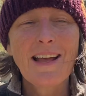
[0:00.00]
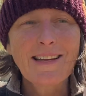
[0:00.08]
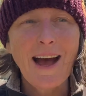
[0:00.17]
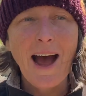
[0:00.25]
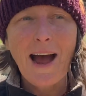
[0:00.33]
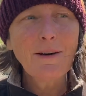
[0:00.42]

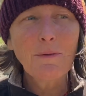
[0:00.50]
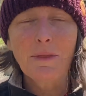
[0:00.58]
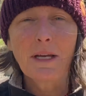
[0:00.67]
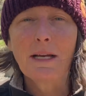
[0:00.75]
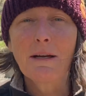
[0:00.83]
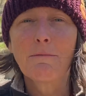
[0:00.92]
I don't
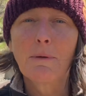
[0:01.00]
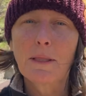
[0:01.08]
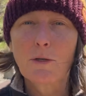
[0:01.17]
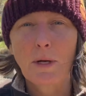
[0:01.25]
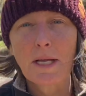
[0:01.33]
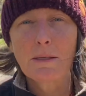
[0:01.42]
think of what
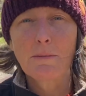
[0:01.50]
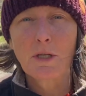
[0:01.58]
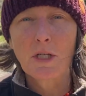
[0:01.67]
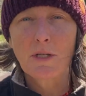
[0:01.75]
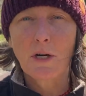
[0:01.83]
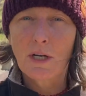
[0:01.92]
the
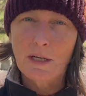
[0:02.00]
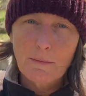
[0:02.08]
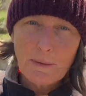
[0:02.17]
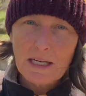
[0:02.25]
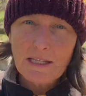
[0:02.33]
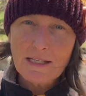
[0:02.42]
transmissions are going to
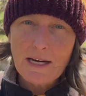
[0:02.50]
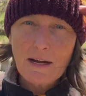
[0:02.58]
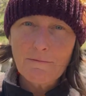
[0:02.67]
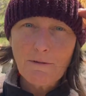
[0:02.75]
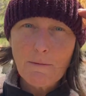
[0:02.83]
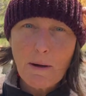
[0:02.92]
be. It's
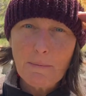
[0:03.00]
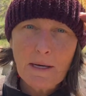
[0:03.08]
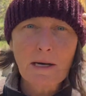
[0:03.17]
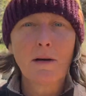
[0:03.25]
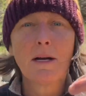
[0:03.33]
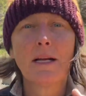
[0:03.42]
not from up
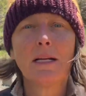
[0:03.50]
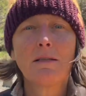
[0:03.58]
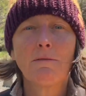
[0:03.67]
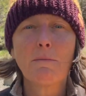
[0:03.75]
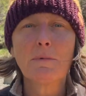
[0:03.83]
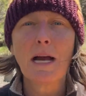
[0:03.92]
here. It's
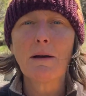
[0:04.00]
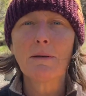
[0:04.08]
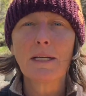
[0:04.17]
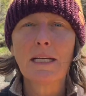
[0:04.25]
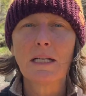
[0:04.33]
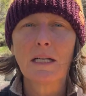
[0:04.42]
from down
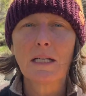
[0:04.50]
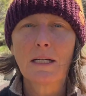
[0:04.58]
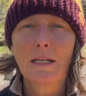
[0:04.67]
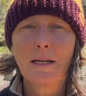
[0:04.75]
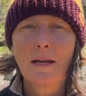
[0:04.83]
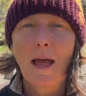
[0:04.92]
here.
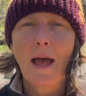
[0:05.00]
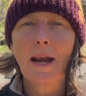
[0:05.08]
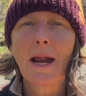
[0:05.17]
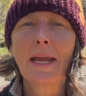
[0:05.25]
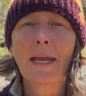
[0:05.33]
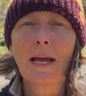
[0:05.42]

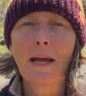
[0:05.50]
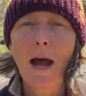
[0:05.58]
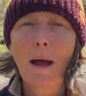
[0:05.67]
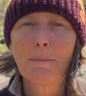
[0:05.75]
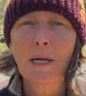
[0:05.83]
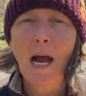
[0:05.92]
And
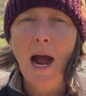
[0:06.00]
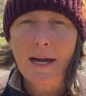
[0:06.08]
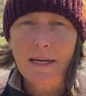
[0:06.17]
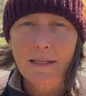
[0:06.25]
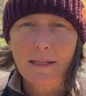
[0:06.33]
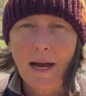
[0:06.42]
I'm
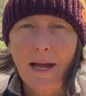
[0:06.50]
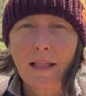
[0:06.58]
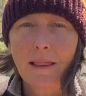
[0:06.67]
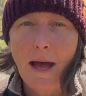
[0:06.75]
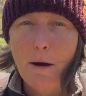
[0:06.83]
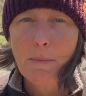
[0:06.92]
guided. I
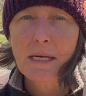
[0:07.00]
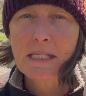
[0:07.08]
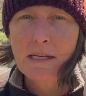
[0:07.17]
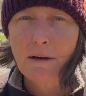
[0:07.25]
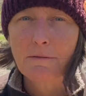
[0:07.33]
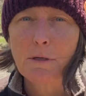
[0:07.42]
allow
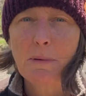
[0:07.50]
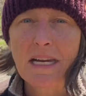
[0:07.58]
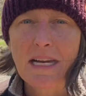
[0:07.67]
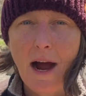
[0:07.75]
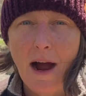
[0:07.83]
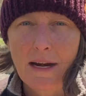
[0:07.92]
myself to be
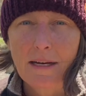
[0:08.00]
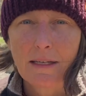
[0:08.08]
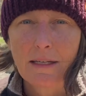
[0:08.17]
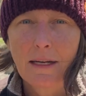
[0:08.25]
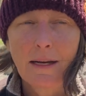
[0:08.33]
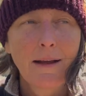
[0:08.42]
guided.